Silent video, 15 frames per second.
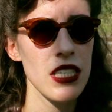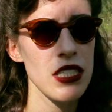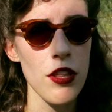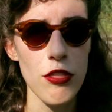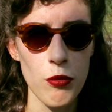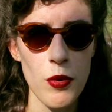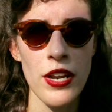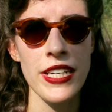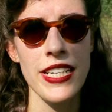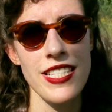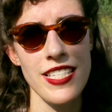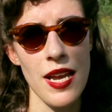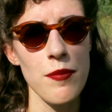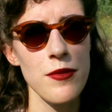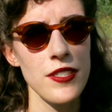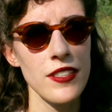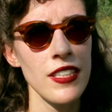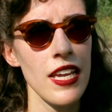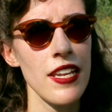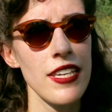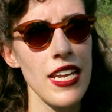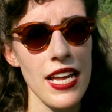with one exception,
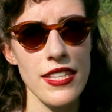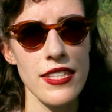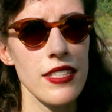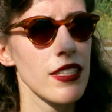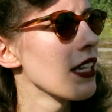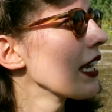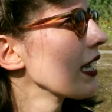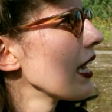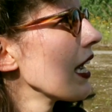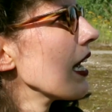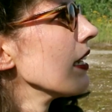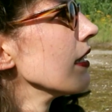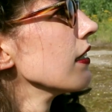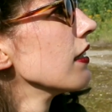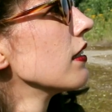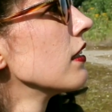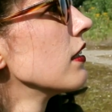and that, again,